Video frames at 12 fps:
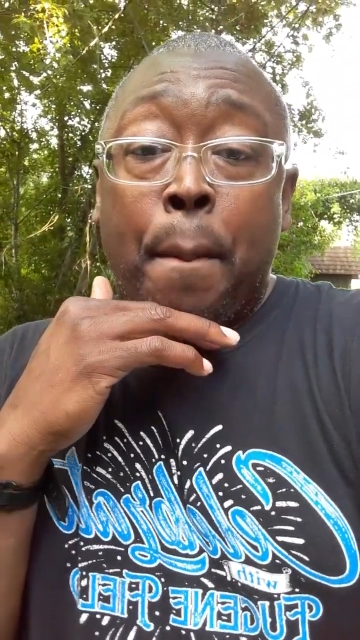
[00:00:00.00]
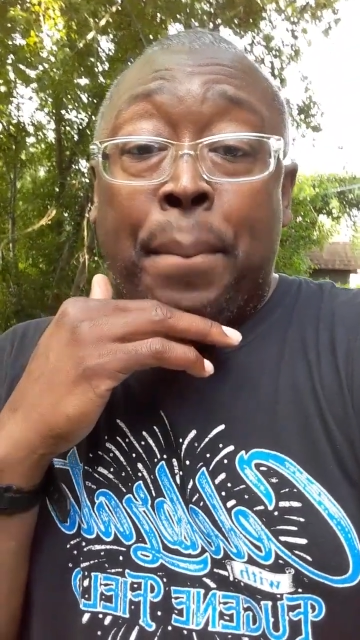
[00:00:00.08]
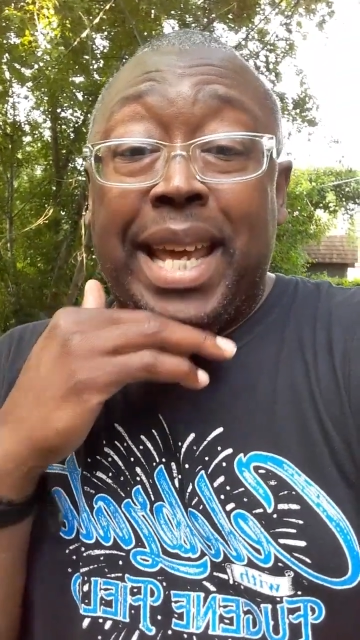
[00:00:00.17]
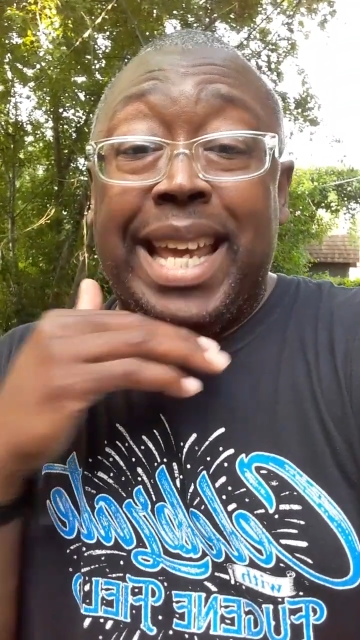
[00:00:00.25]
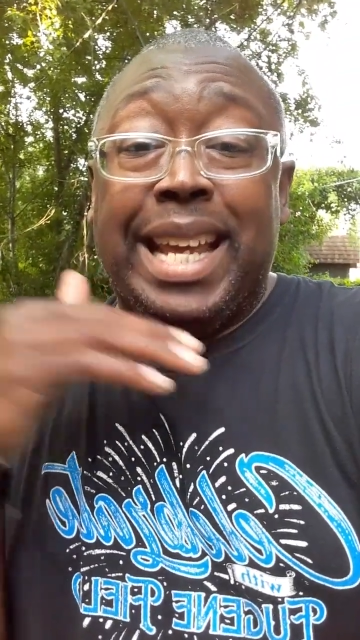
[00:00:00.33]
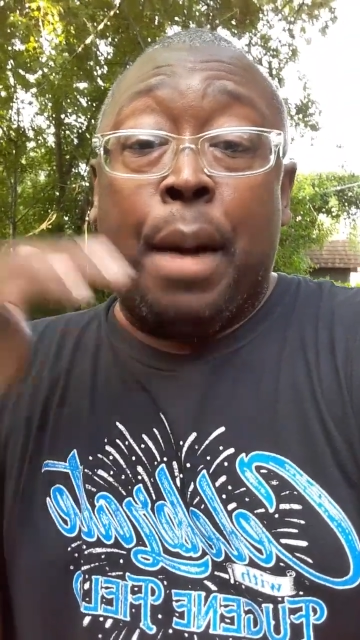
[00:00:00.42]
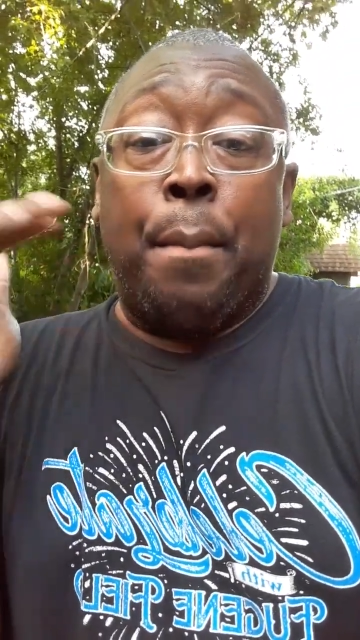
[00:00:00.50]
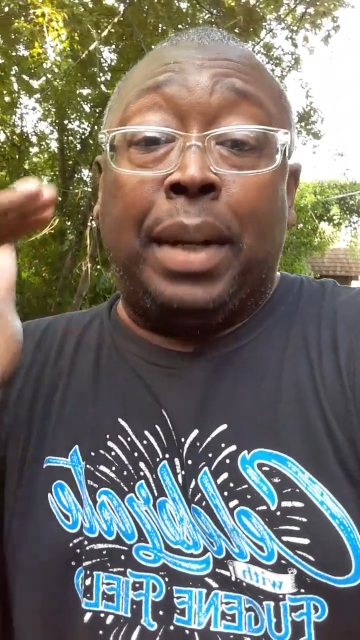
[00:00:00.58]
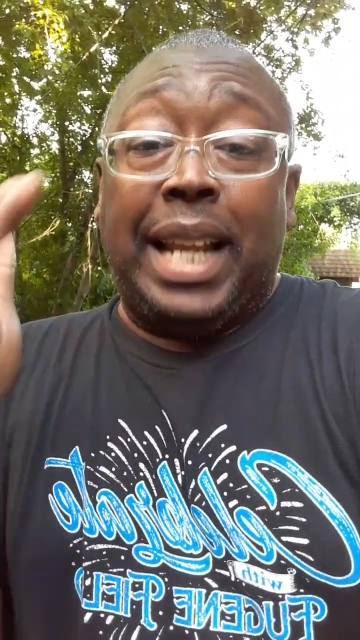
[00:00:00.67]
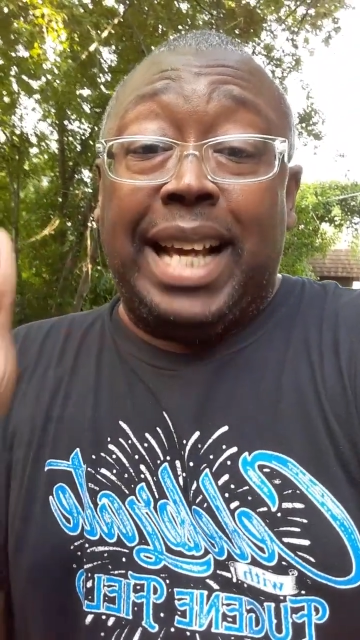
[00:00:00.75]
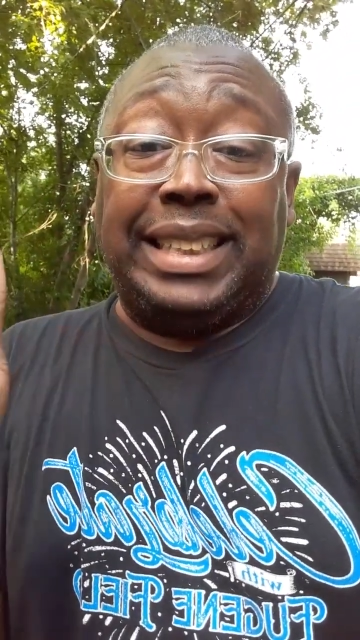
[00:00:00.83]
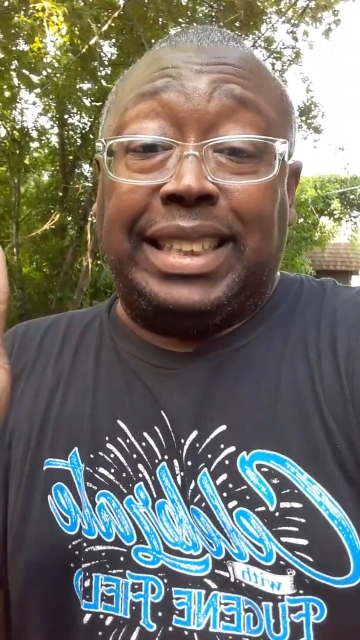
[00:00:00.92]
being a
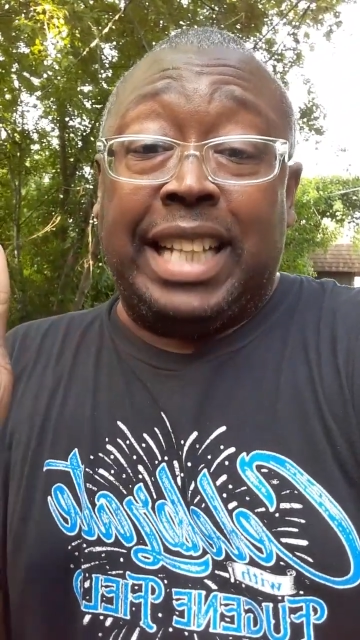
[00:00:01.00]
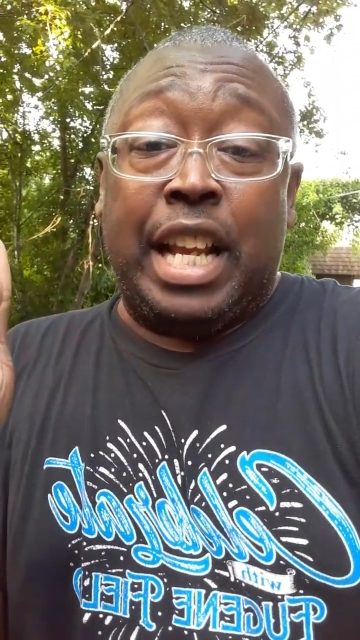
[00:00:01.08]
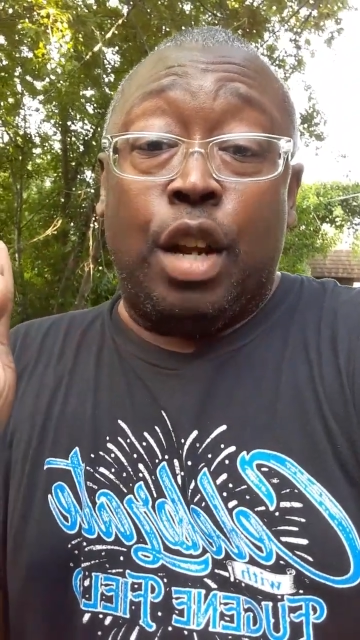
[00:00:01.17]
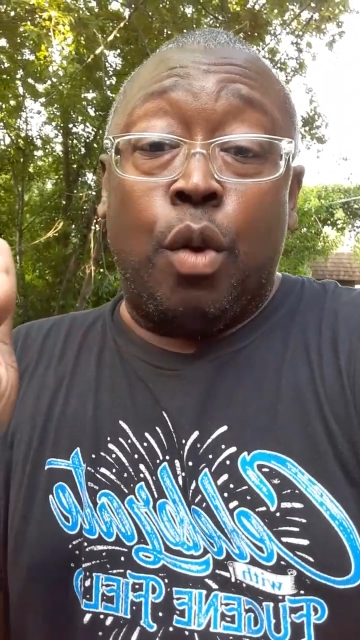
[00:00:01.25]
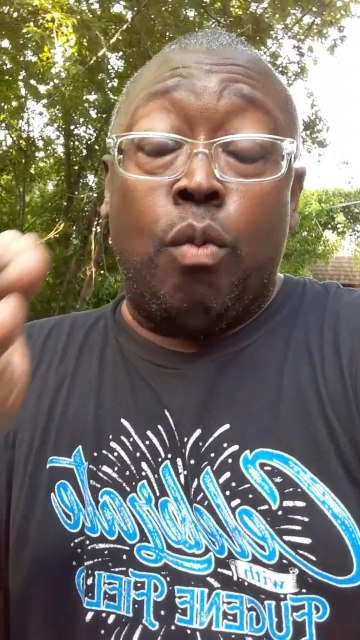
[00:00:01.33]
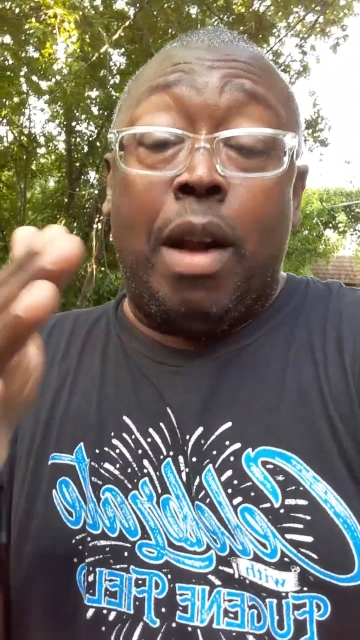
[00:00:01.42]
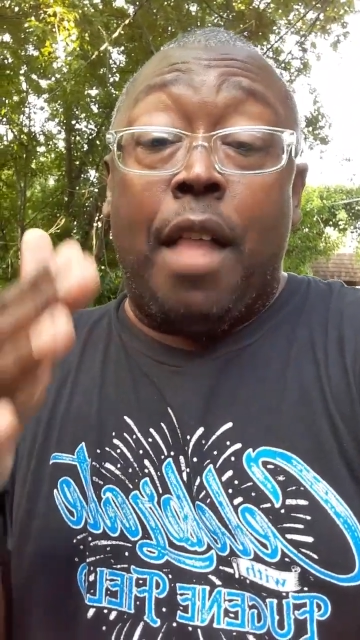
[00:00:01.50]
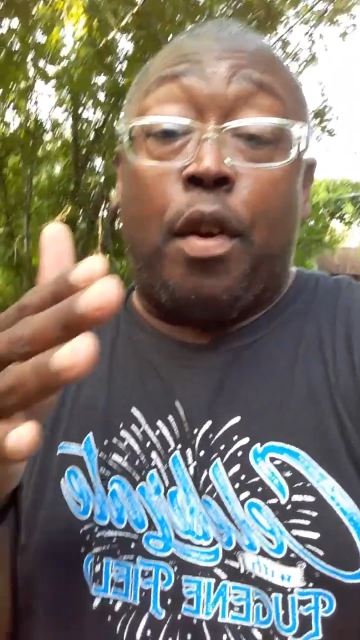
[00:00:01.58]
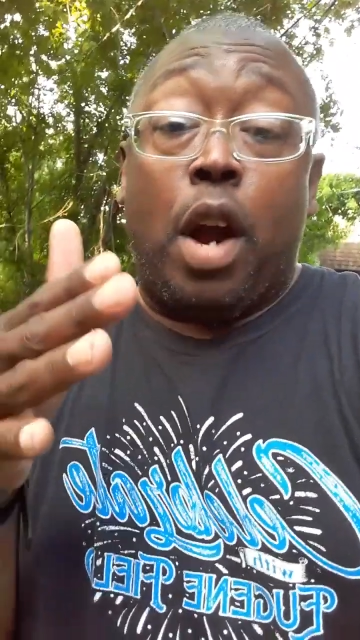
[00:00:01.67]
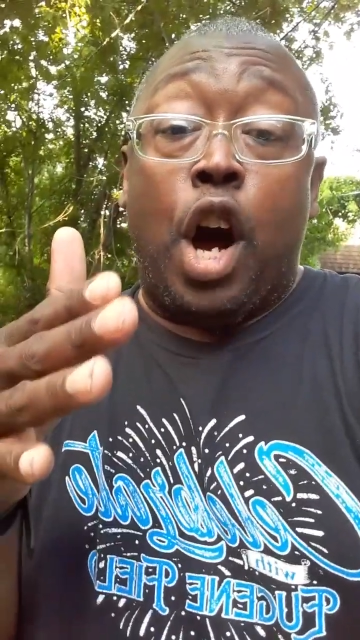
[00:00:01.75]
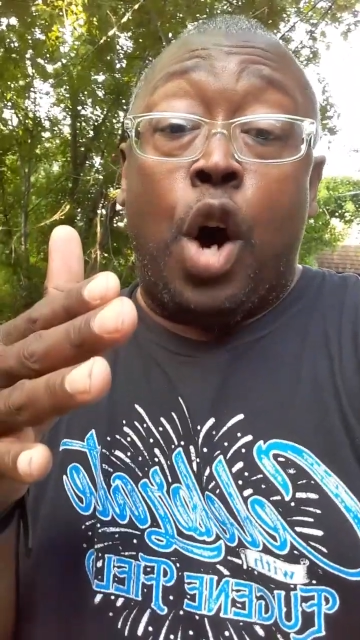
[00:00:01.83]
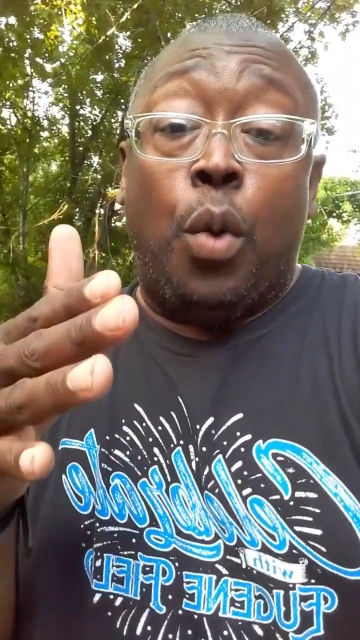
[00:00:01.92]
blessing rather
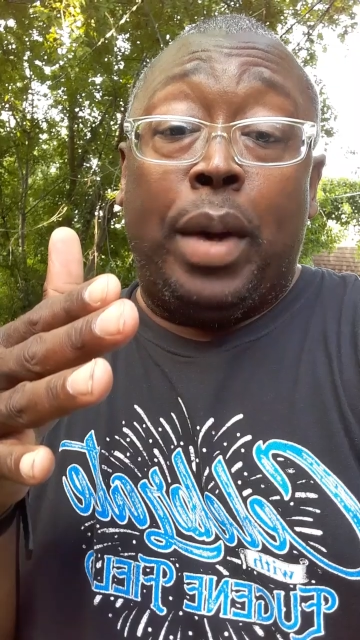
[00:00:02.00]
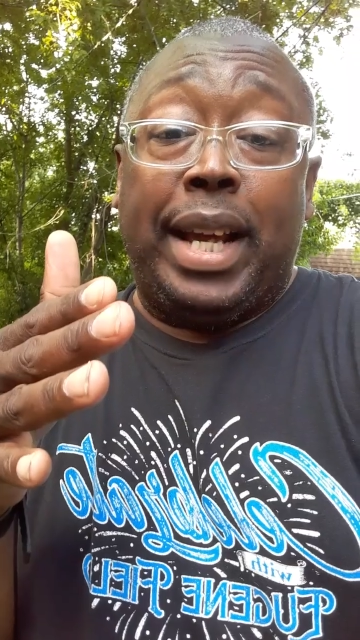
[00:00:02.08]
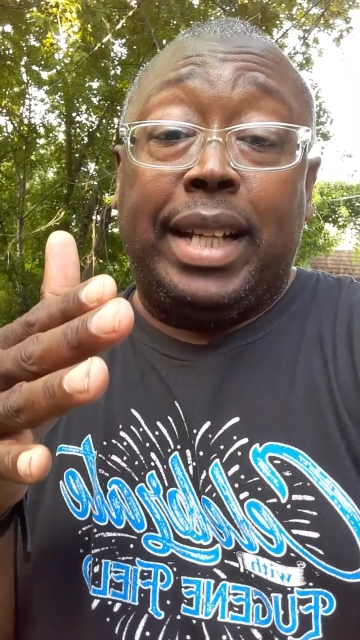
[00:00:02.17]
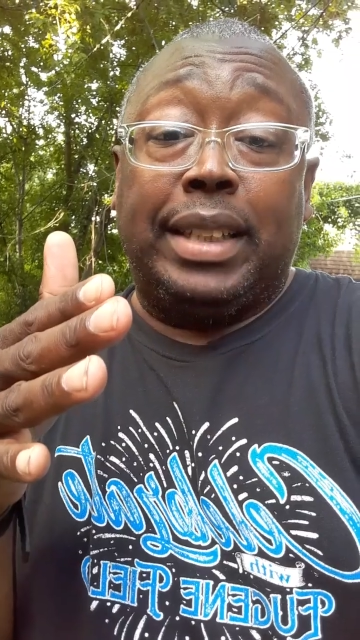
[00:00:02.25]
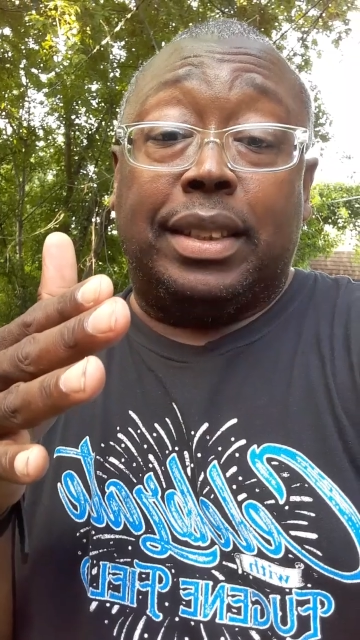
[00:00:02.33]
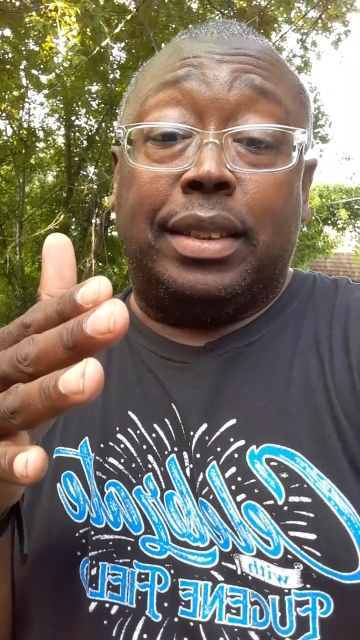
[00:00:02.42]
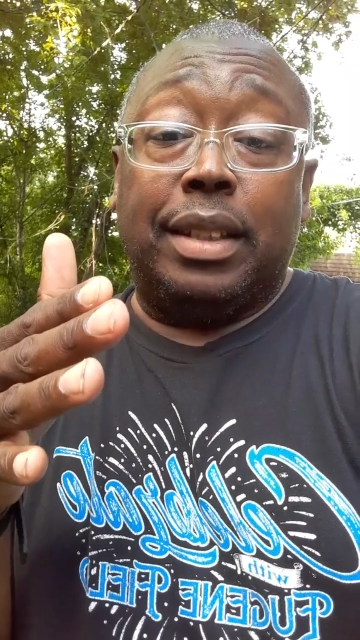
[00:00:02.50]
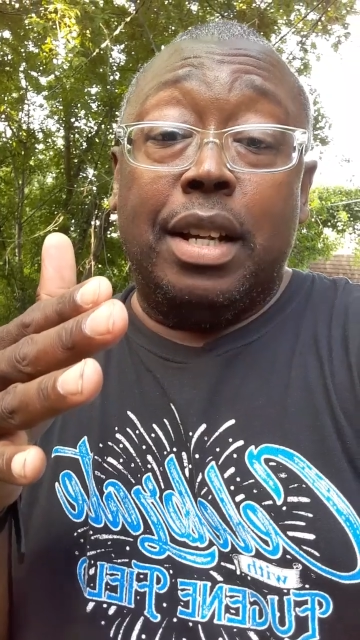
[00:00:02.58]
always